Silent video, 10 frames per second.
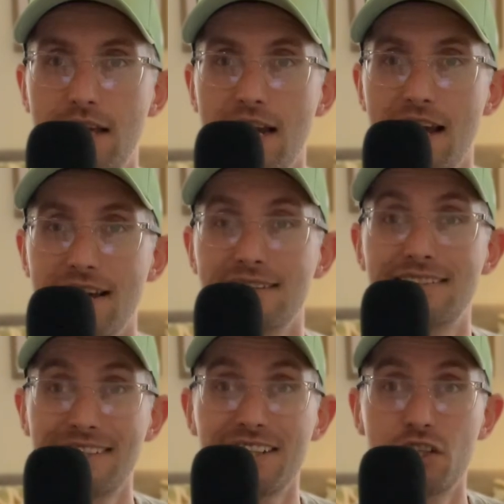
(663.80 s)
has
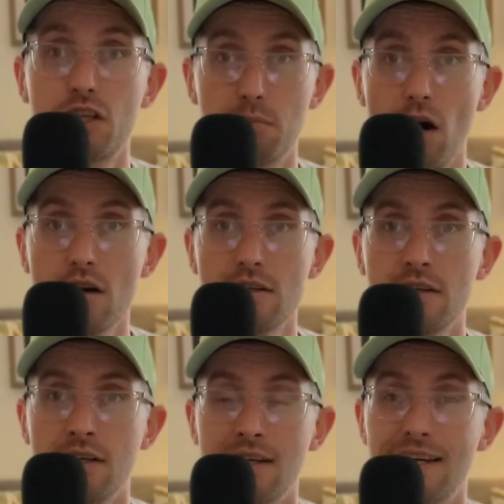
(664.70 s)
such a demand,
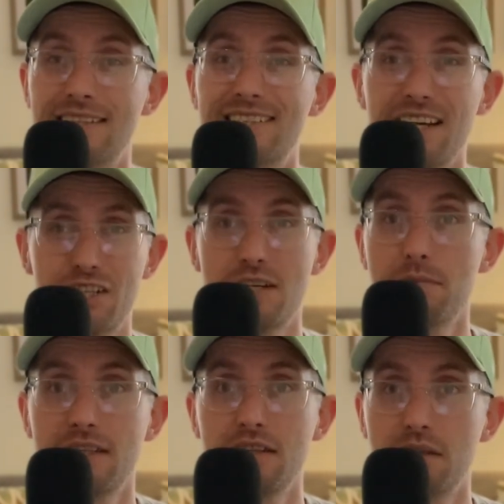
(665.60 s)
such
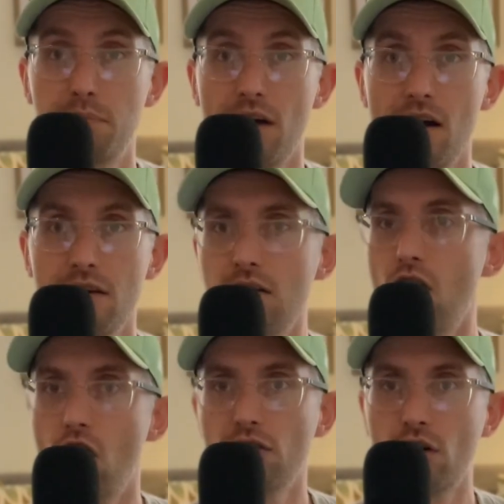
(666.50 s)
limited supply
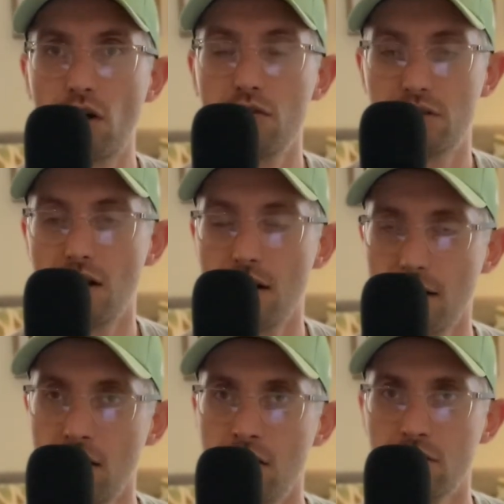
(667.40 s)
on the coastline.
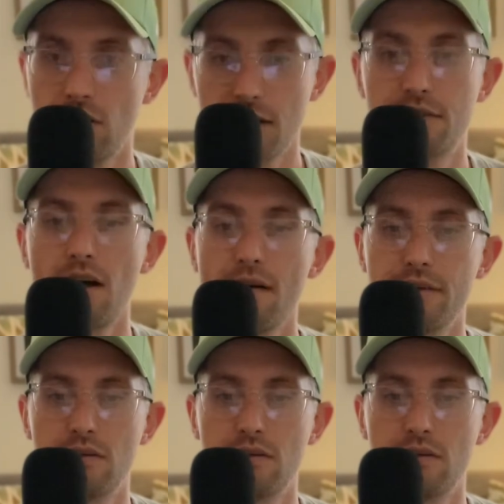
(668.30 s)
So let's dive into